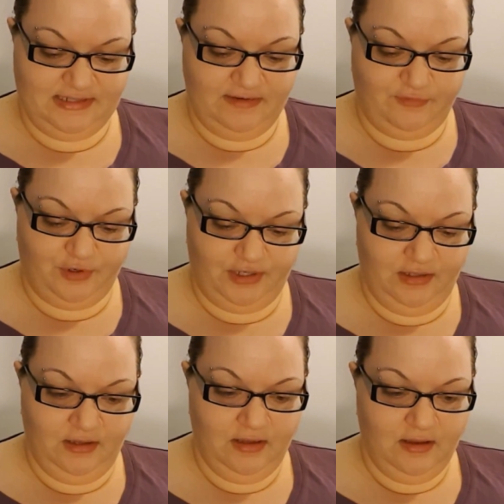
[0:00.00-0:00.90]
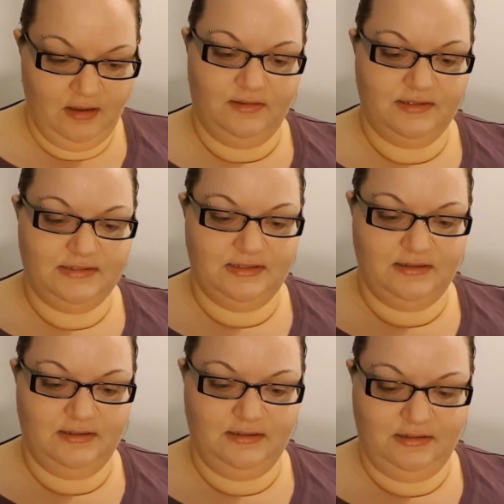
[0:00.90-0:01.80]
savory. This
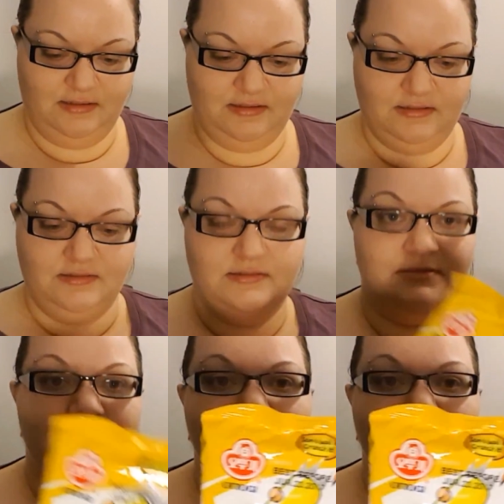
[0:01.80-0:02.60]
is